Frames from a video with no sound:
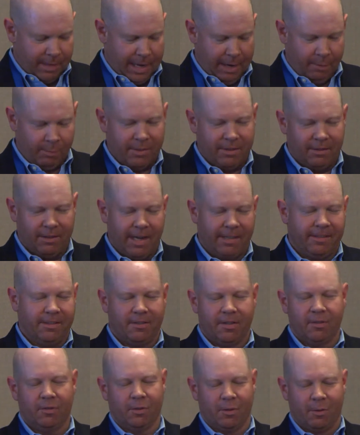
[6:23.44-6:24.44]
I would like
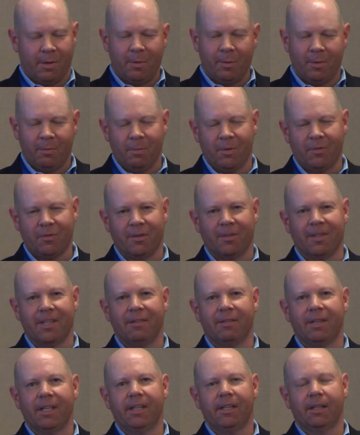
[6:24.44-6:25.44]
to disagree with Mr.
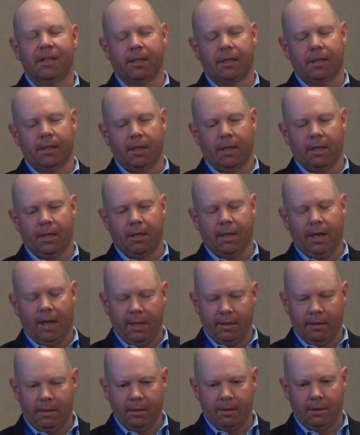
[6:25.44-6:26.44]
Levy, and
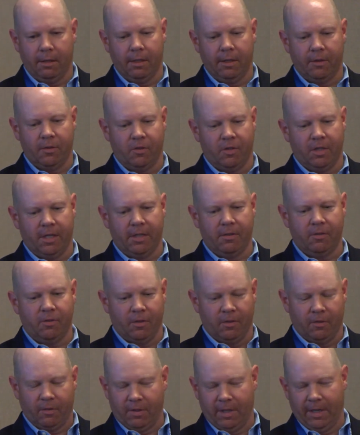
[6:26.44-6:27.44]
I think the exchange
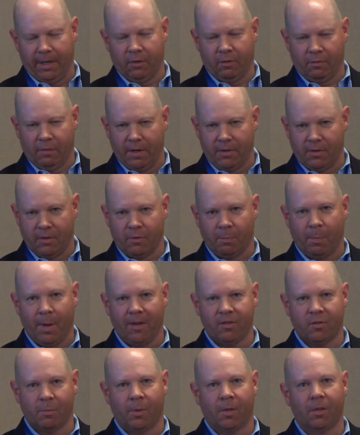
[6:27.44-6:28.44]
should stay as French as
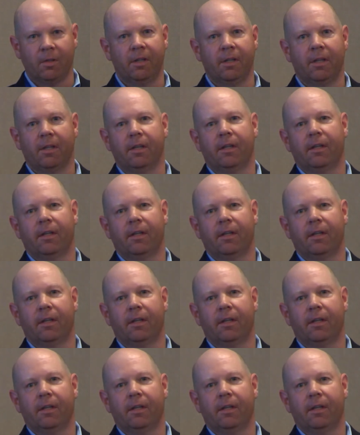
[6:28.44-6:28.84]
possible.